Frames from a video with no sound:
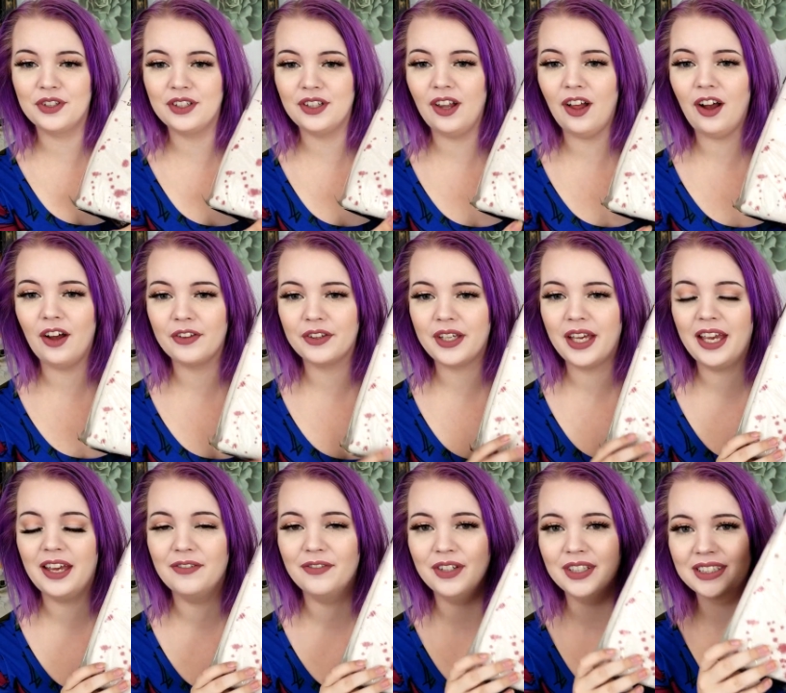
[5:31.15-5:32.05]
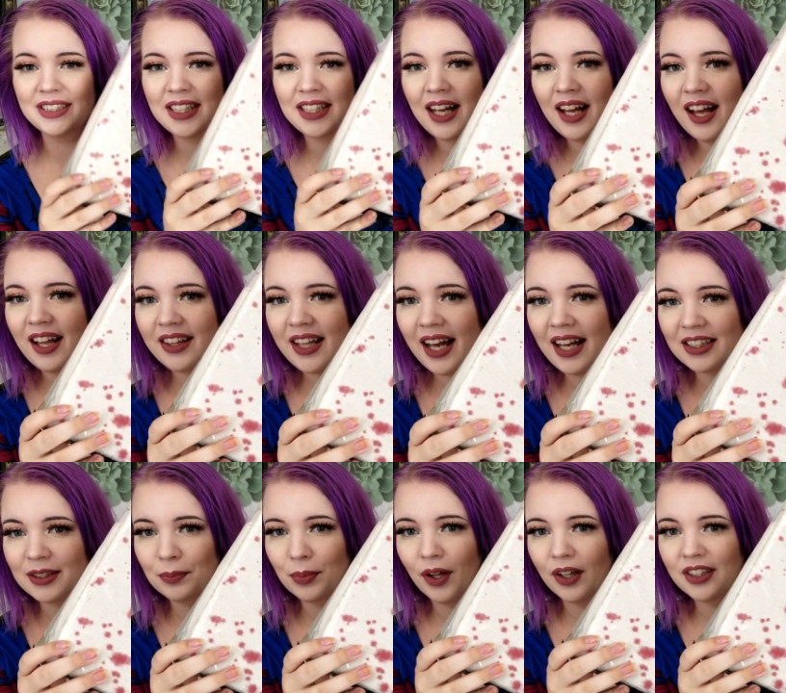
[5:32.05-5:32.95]
cloth canvas that
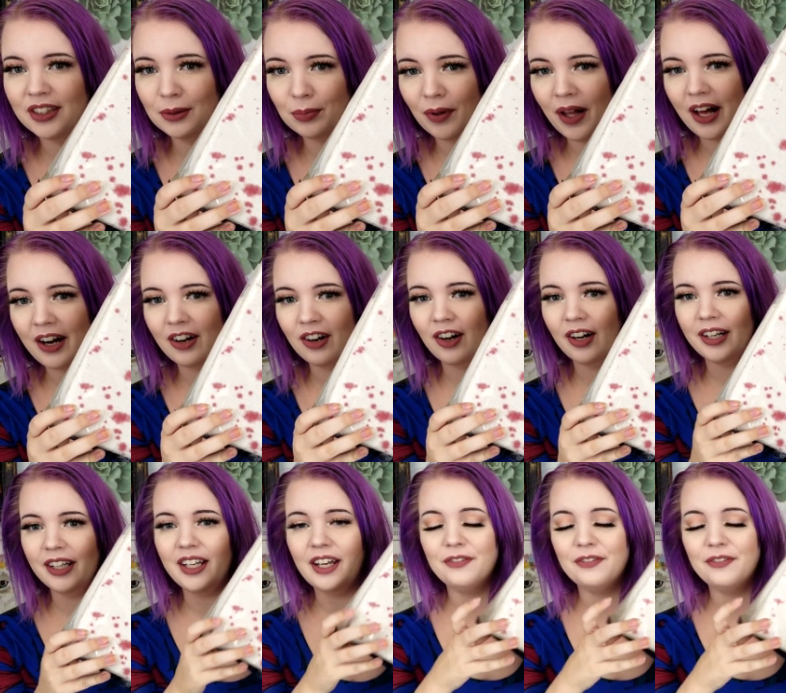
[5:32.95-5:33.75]
has blood splatter on it.